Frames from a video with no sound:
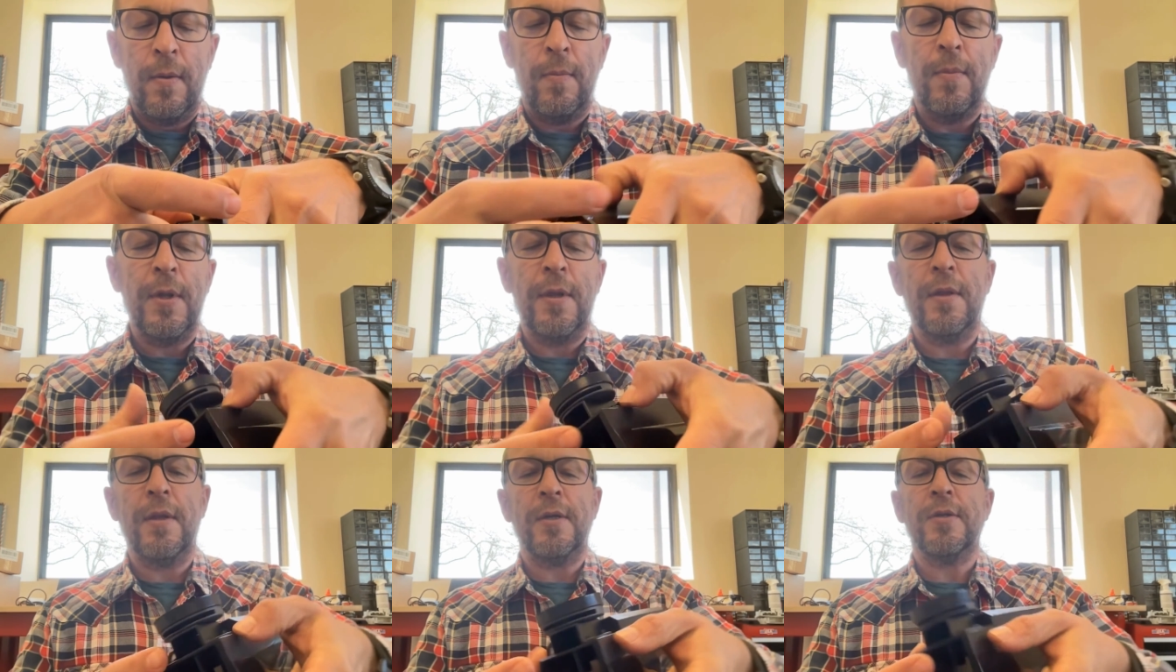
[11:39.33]
But
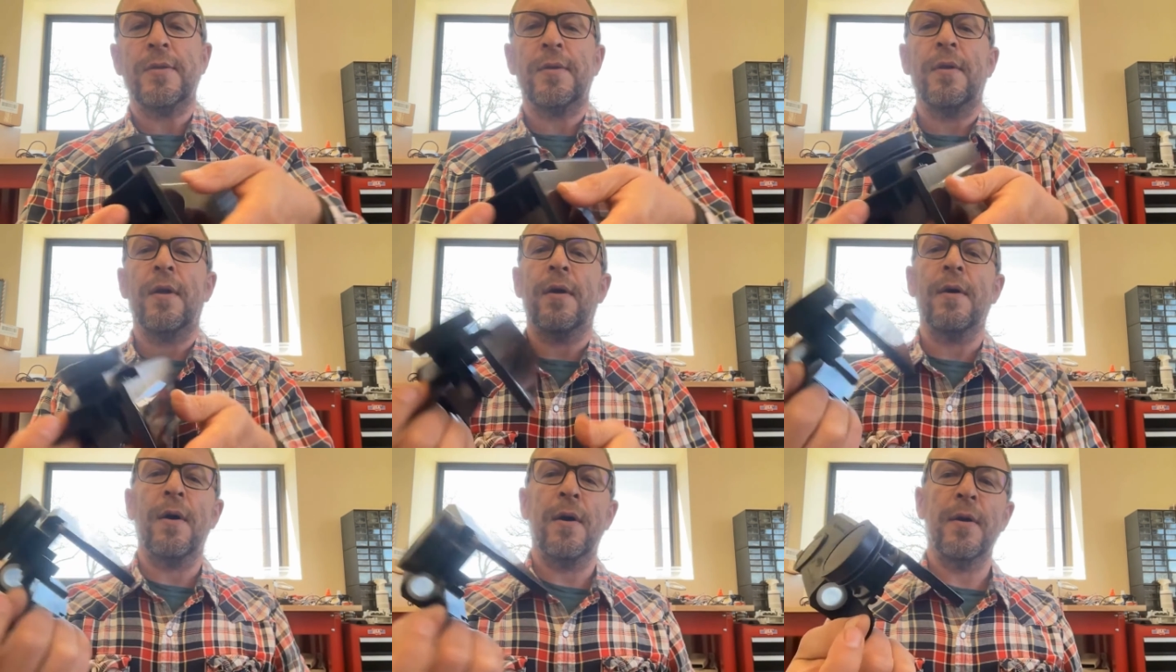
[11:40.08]
then they just click
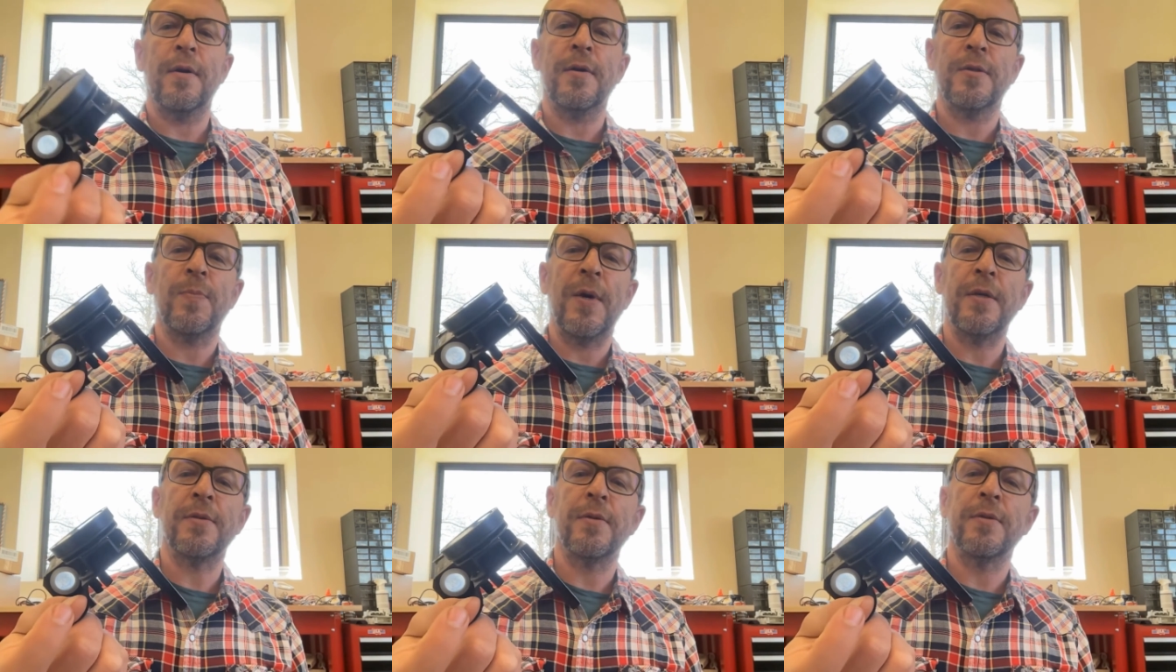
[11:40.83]
on and our
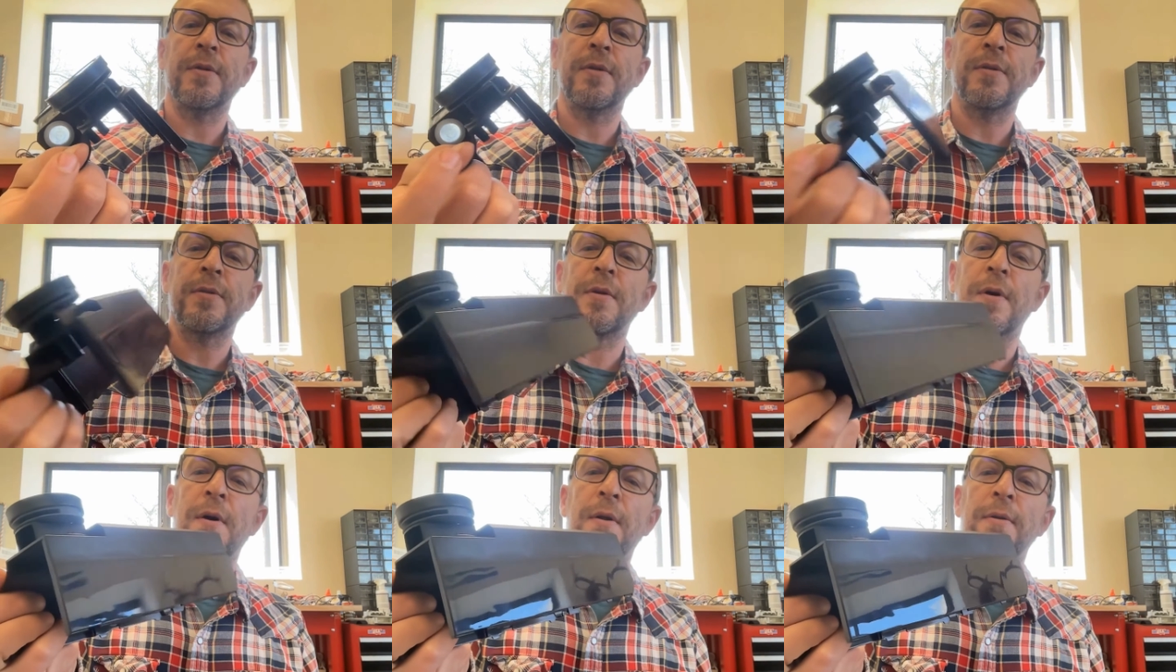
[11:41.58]
spacer's
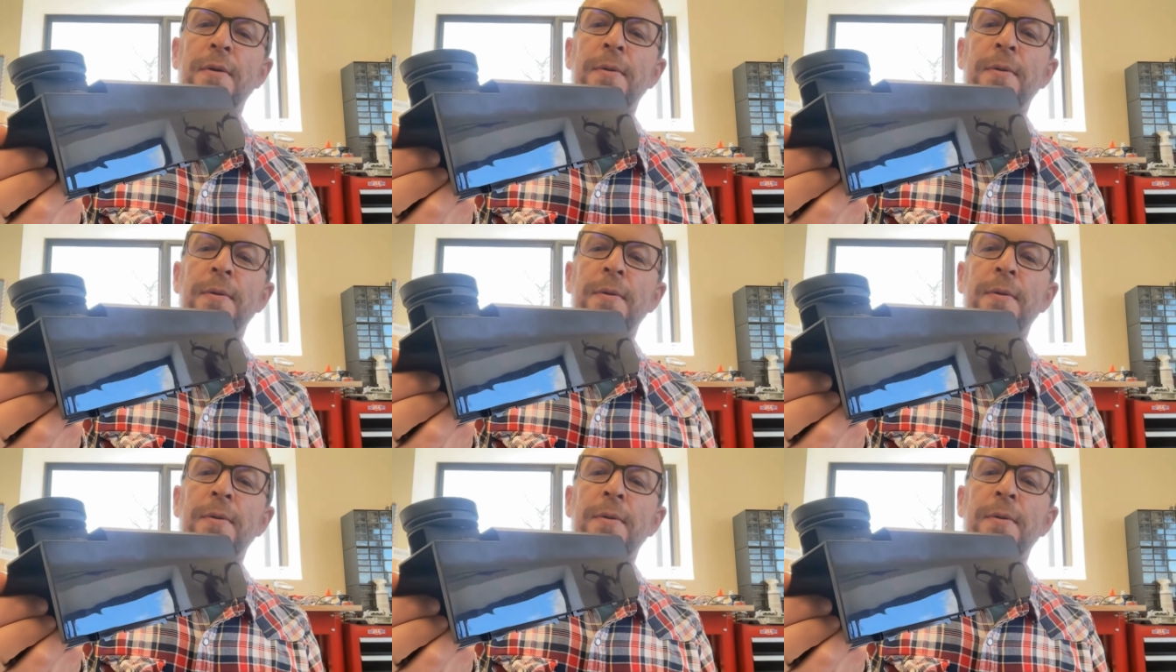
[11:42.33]
installed.